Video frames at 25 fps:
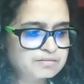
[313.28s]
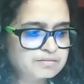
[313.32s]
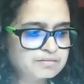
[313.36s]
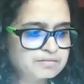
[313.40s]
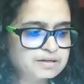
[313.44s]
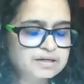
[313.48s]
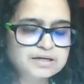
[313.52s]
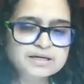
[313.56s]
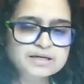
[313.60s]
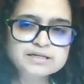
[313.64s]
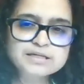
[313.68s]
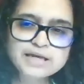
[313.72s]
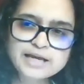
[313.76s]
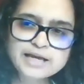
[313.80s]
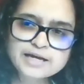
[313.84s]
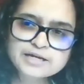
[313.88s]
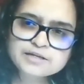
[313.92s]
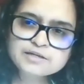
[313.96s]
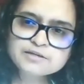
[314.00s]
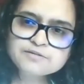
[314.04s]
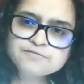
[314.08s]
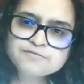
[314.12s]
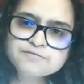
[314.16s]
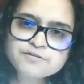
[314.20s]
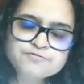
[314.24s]
In
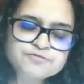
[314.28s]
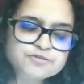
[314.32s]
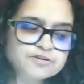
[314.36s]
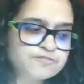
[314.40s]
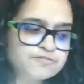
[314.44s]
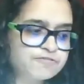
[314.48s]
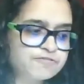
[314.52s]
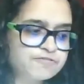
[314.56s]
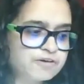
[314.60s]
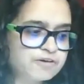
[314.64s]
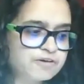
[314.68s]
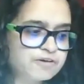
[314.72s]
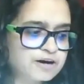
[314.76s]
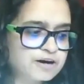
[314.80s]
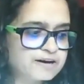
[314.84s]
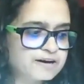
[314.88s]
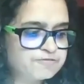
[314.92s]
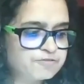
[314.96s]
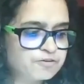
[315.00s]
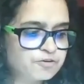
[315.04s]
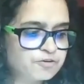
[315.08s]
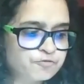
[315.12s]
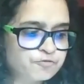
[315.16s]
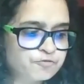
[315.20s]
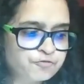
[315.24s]

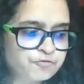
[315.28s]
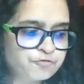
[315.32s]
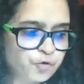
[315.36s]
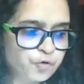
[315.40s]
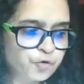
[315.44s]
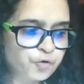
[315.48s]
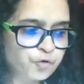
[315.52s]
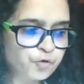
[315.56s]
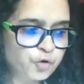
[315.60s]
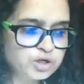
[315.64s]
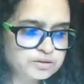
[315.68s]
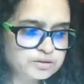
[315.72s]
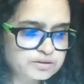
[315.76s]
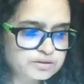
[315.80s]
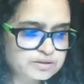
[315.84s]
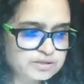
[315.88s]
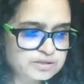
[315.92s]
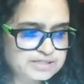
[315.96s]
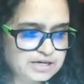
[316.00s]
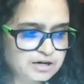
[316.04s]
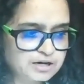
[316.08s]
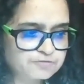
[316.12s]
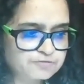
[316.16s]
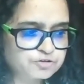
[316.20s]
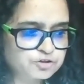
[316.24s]
1855, 4 years
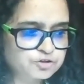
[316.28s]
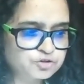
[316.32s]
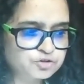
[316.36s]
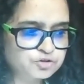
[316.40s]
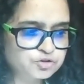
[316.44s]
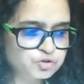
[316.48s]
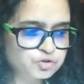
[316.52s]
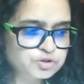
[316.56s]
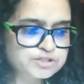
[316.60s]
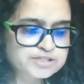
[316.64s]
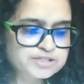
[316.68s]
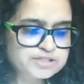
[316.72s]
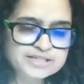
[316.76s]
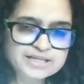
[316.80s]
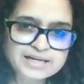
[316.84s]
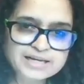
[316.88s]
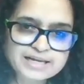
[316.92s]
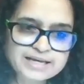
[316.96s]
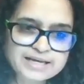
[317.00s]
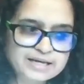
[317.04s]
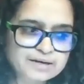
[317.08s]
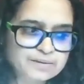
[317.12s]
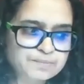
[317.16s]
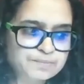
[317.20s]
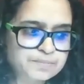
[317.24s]
after Truth's
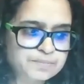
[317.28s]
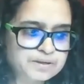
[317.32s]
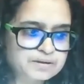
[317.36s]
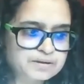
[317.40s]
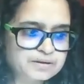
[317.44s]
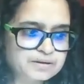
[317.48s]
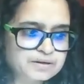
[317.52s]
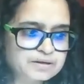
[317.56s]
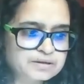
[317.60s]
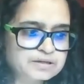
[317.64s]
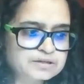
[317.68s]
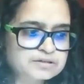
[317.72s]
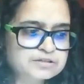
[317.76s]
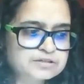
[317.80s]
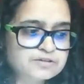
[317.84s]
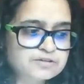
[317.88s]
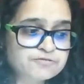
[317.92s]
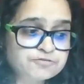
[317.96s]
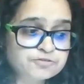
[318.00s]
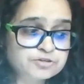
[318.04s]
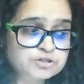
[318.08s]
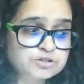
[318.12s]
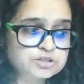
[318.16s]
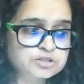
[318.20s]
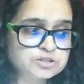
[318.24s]
claim, in a
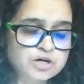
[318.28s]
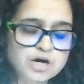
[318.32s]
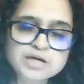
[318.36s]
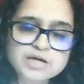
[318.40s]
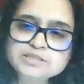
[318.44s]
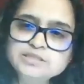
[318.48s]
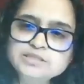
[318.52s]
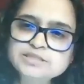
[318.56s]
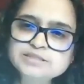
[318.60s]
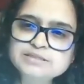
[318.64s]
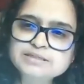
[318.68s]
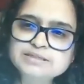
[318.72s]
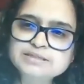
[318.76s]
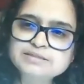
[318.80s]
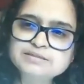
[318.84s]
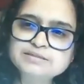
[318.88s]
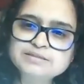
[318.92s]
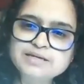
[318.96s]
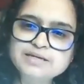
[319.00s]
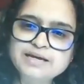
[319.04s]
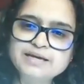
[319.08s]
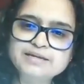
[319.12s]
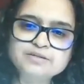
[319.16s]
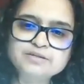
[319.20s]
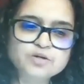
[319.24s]
different continent
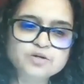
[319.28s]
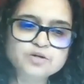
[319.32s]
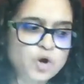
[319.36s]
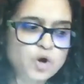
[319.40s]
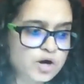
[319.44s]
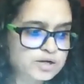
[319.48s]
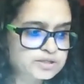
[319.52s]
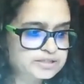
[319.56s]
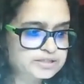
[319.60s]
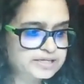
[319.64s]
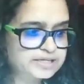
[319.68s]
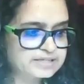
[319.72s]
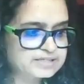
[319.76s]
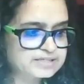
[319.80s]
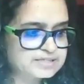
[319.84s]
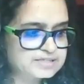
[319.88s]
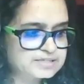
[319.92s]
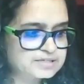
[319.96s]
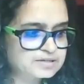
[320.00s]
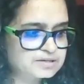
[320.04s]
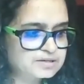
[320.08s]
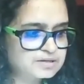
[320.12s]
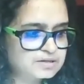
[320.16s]
and context,